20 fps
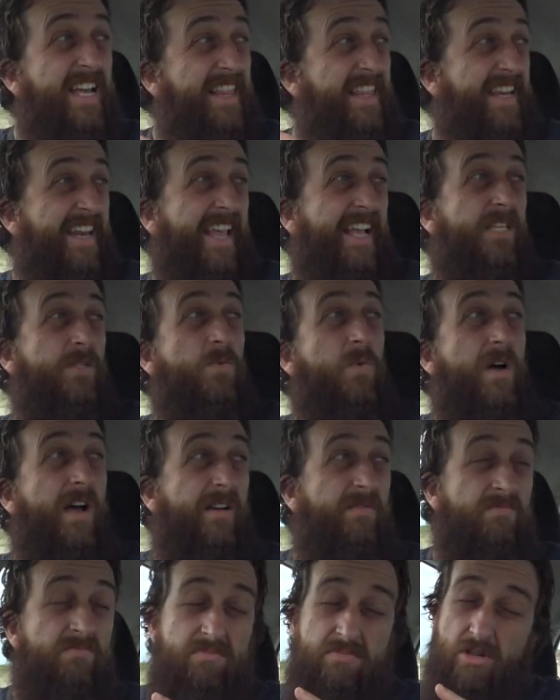The next
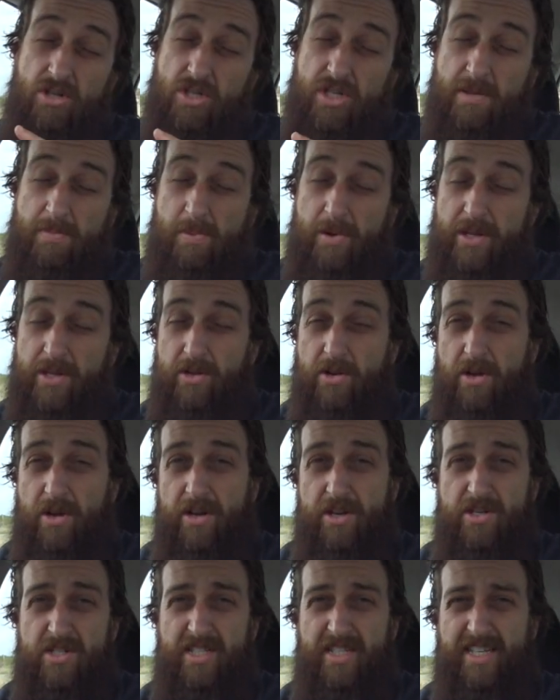one, usually pretty good.
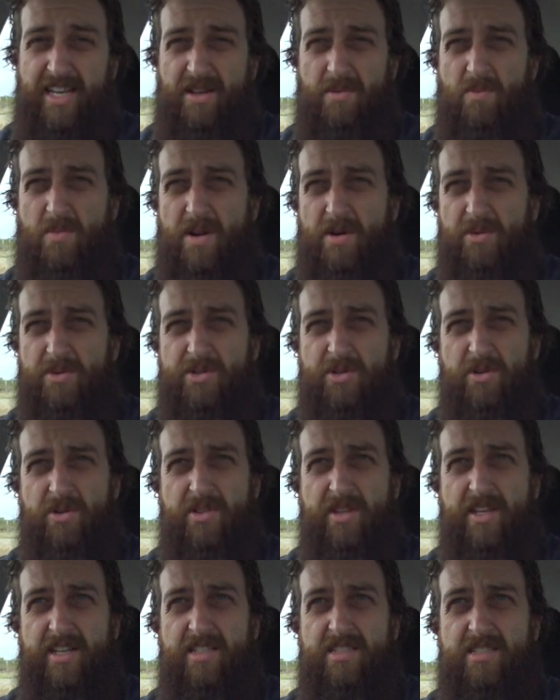I usually get one or two
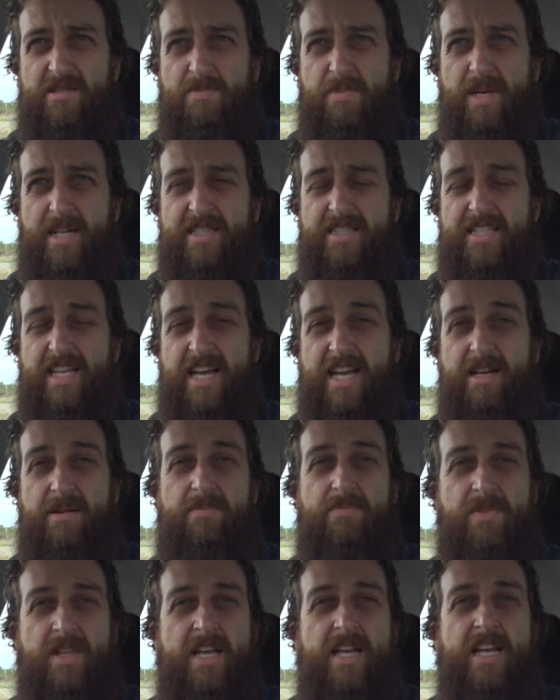things. But
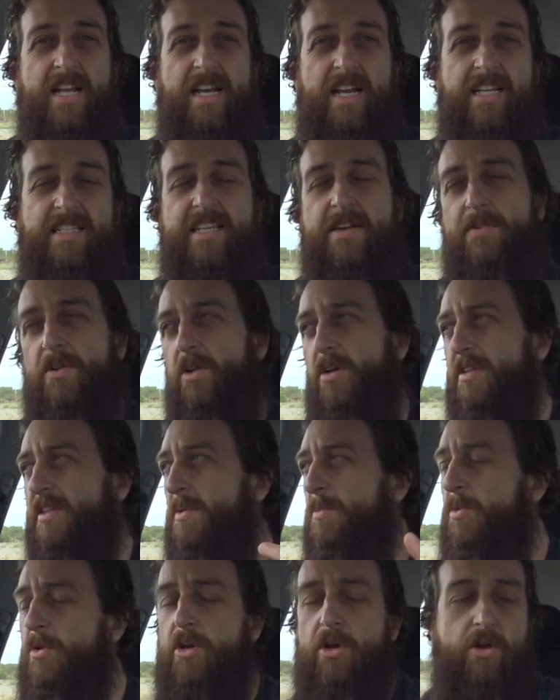let's have a look,
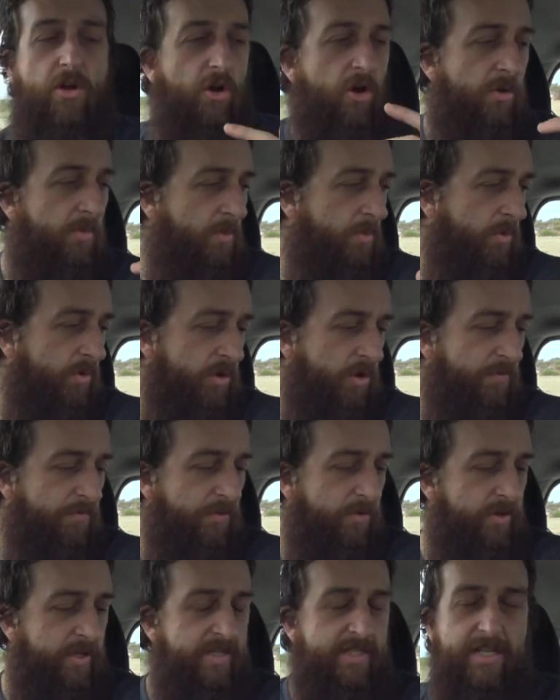then we'll go home and we'll go
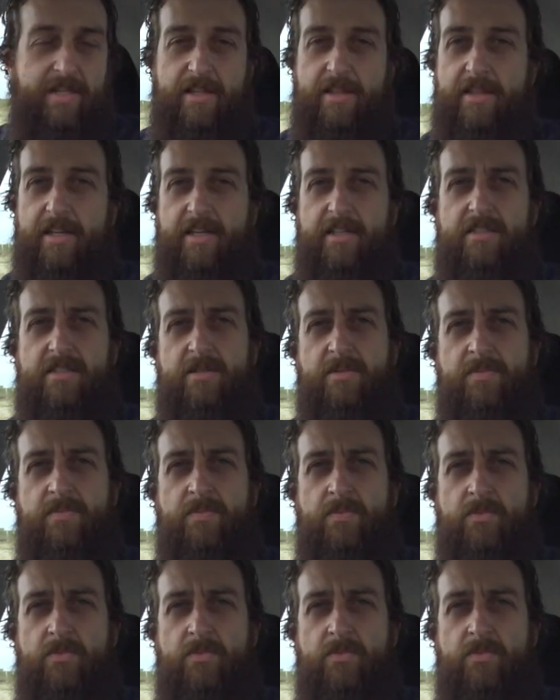through these other things.